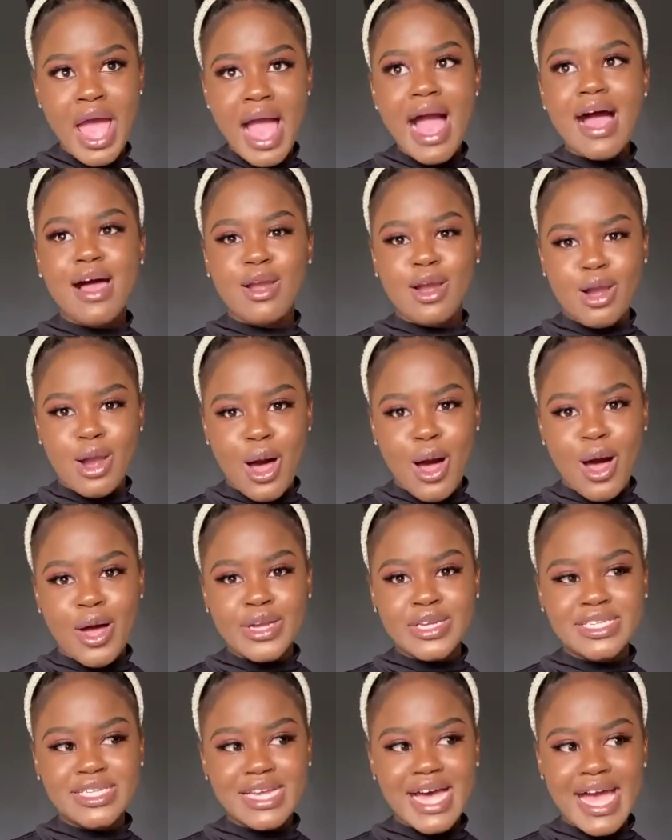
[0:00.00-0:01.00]
a
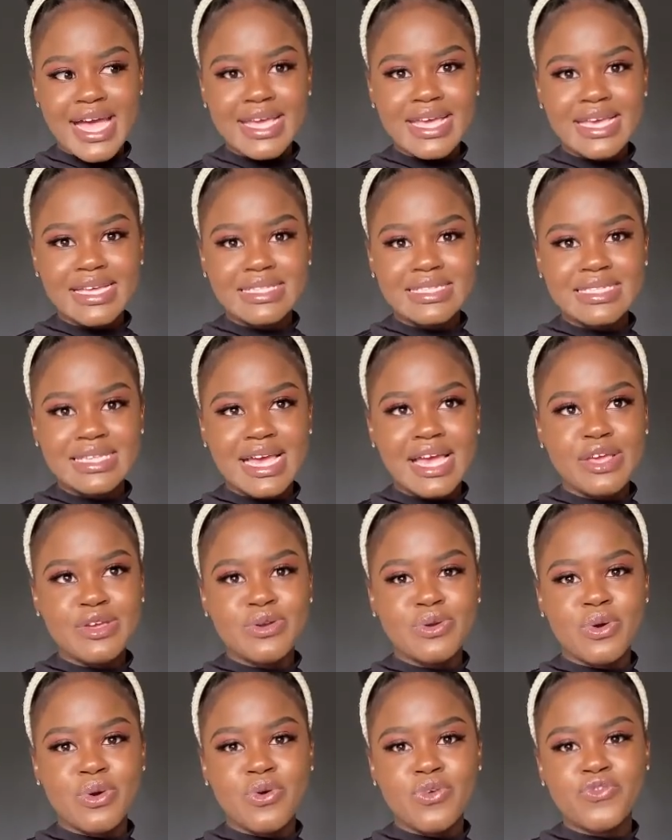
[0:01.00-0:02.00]
lot, I can say,
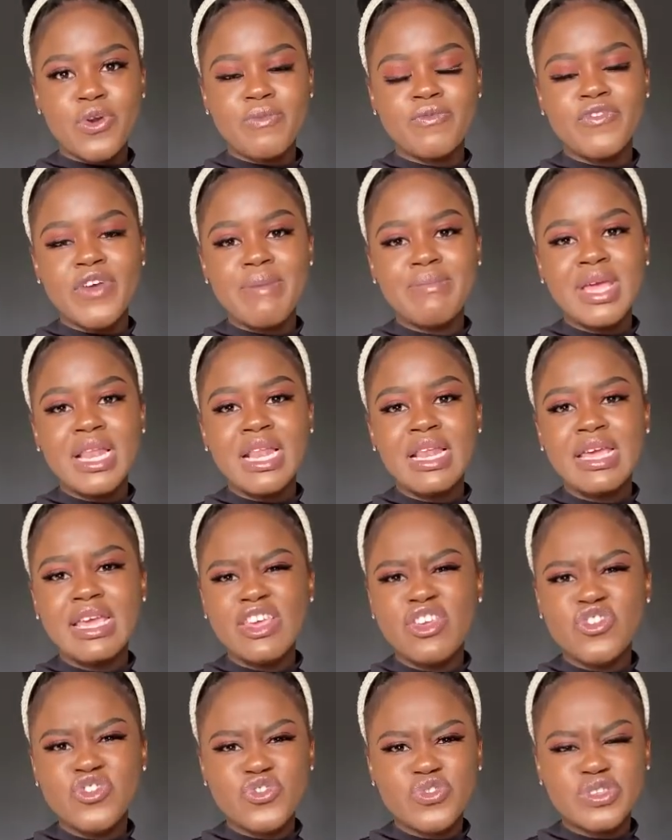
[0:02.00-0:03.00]
from family
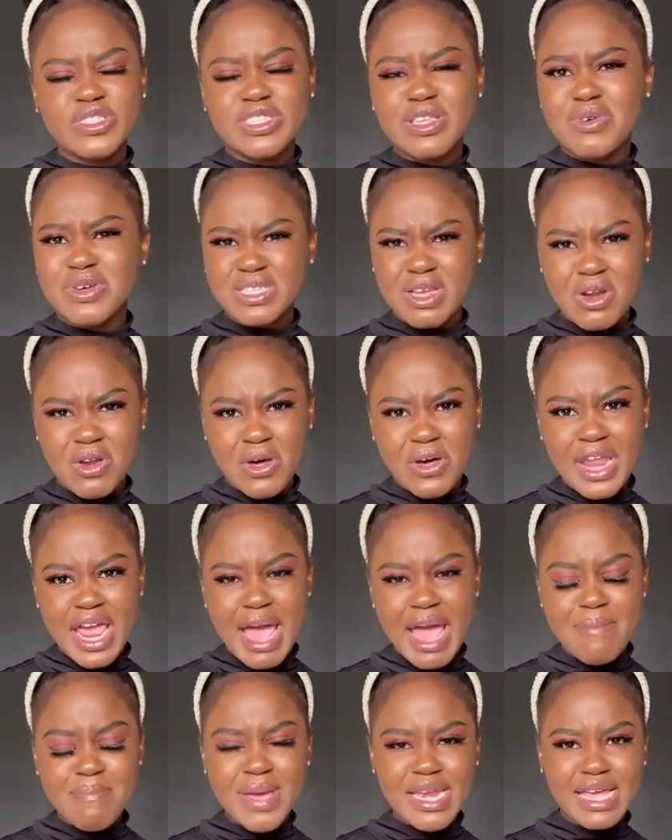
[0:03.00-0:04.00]
issues. There was a lot
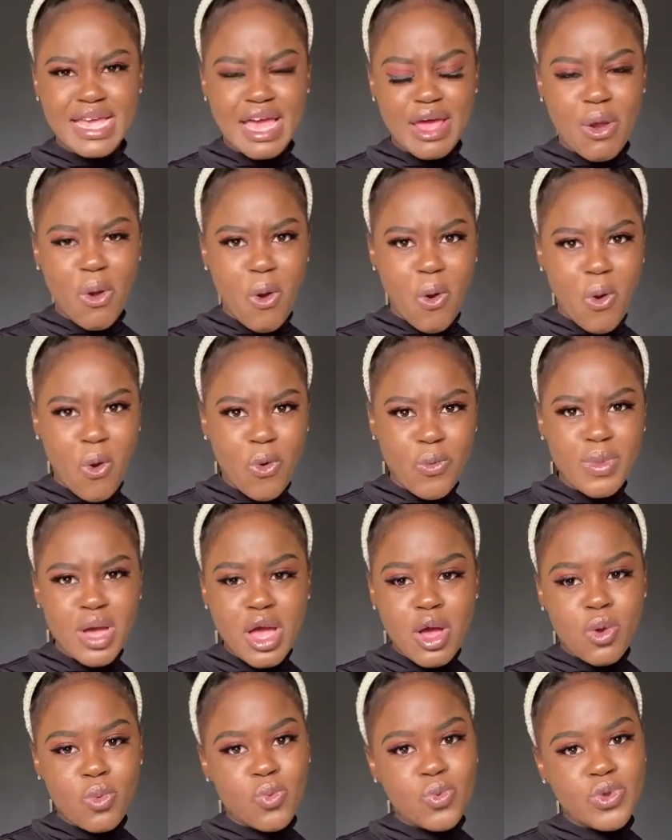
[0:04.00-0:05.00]
happening at home,
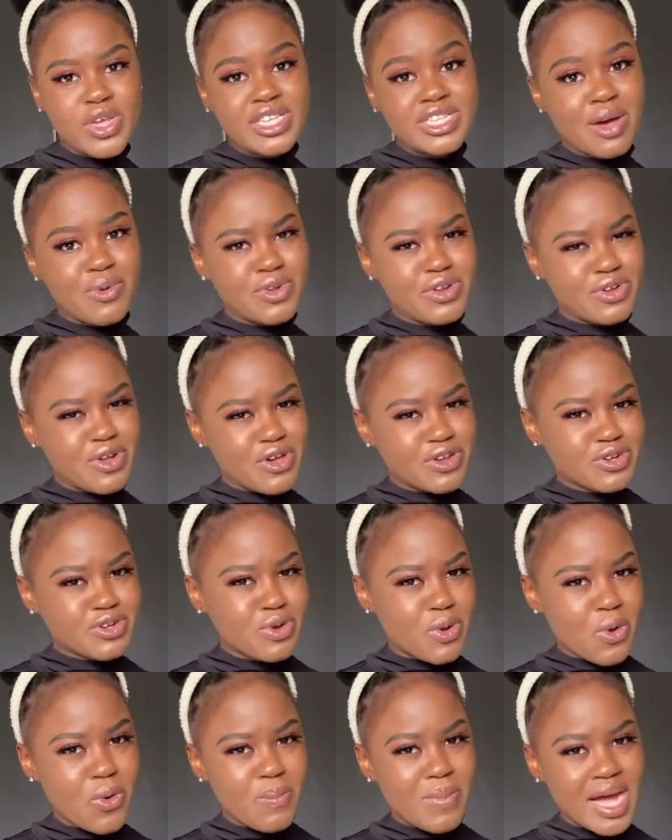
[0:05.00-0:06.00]
which I will not
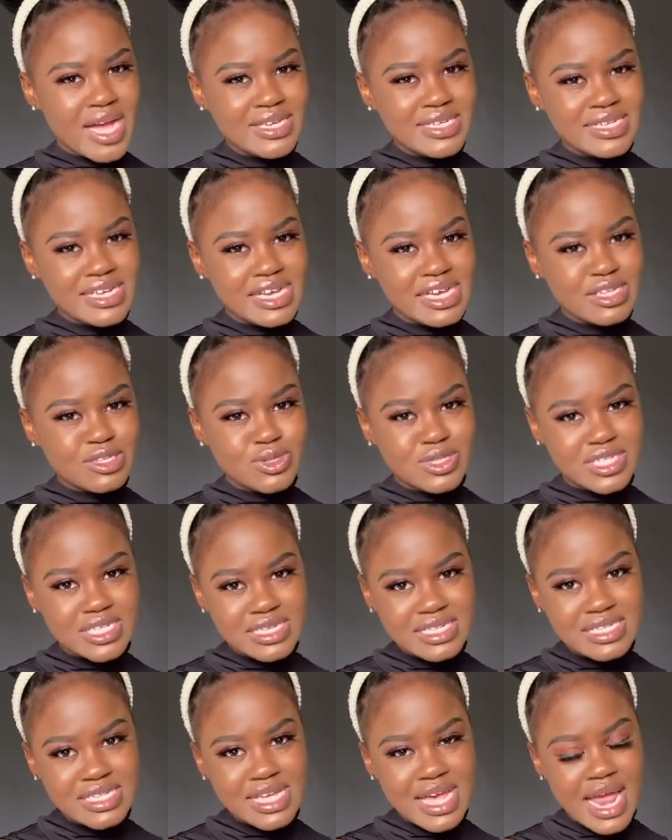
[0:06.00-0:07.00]
go much into
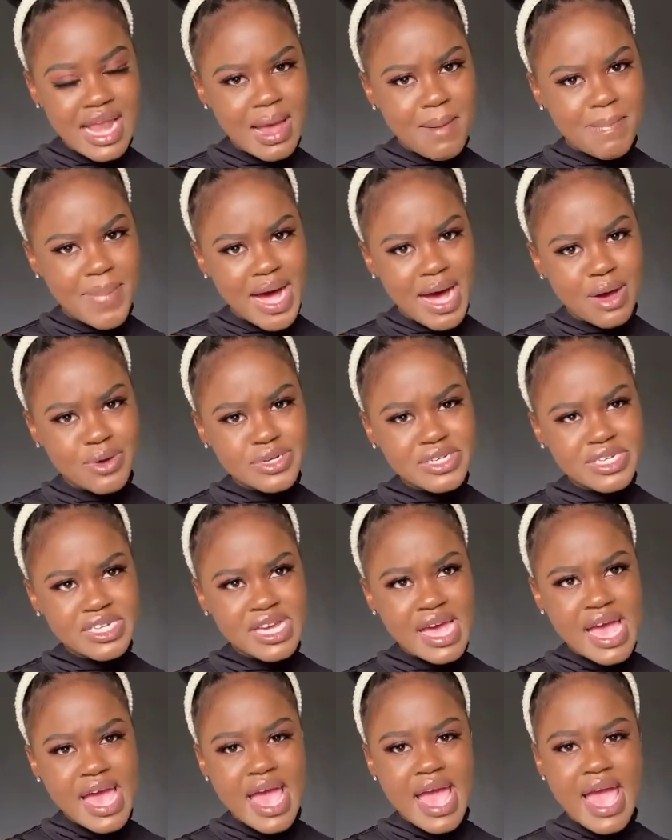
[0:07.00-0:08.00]
detail about,
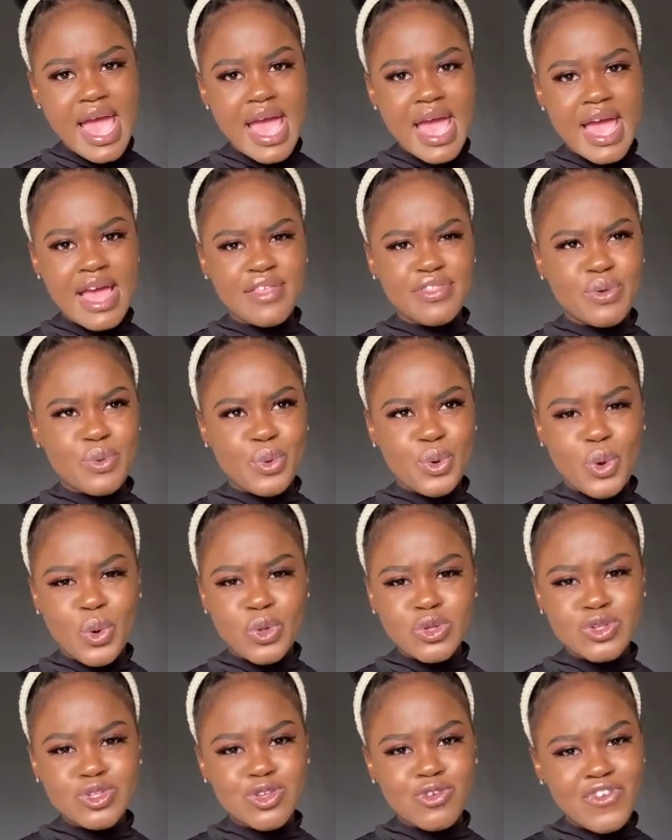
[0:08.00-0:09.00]
and there were
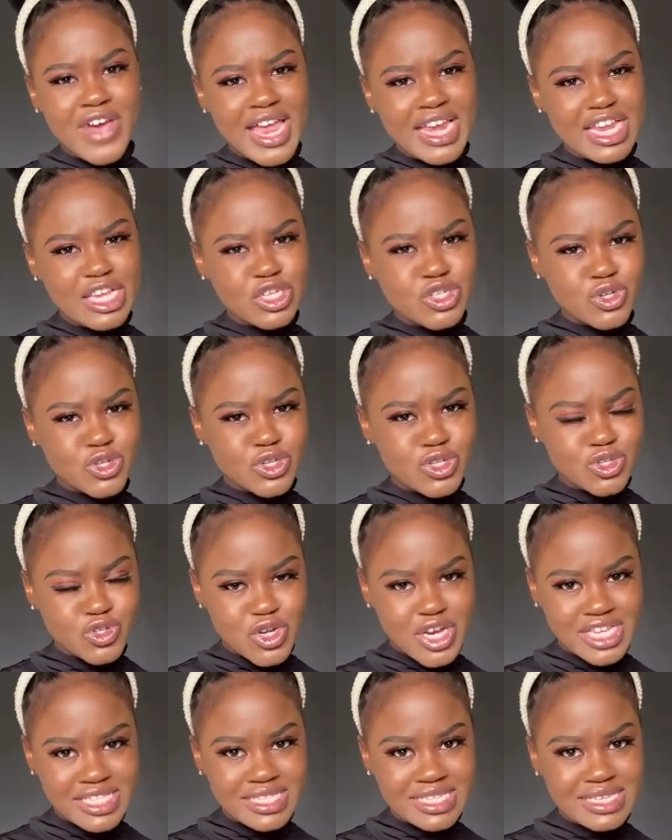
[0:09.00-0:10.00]
also financial
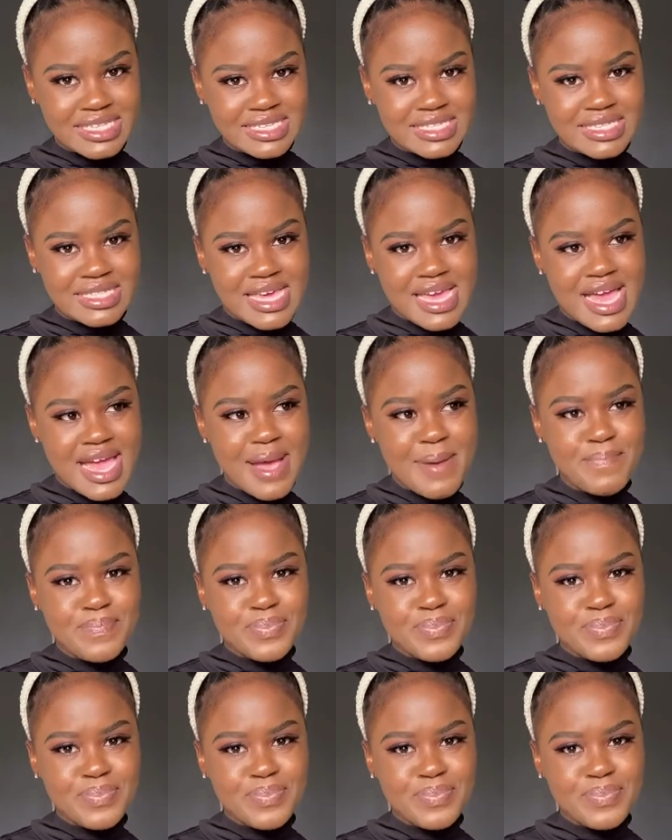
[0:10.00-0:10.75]
stresses there.